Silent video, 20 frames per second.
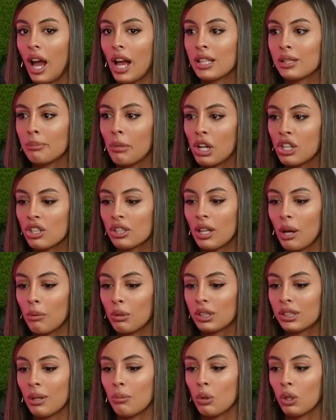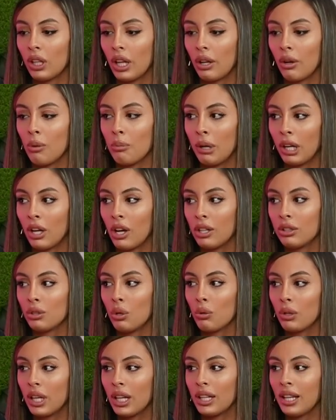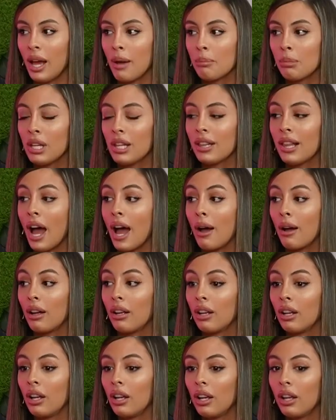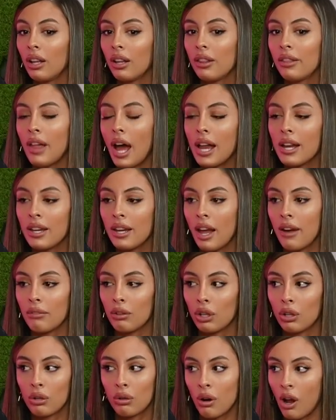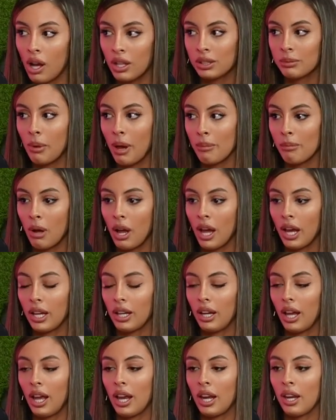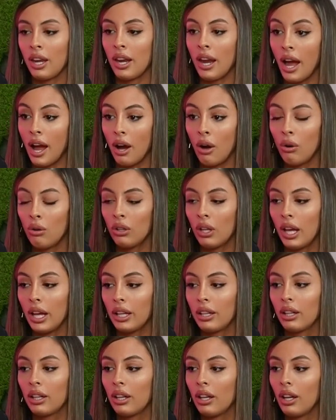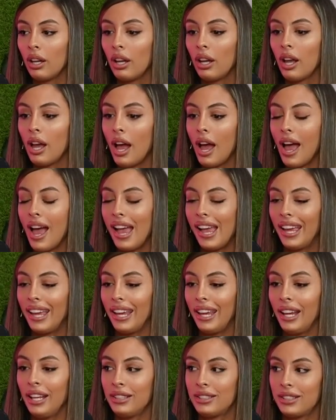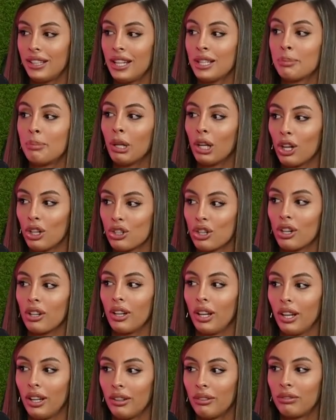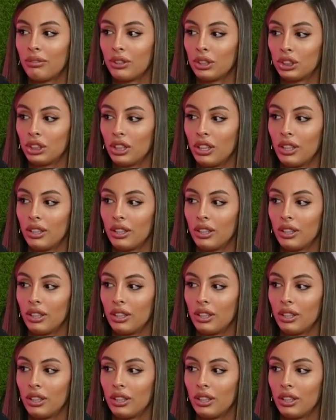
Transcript: As much as I was someone like, oh my God, don't kidnap me. That never crossed my mind. And now, like, it's been a journey for sure.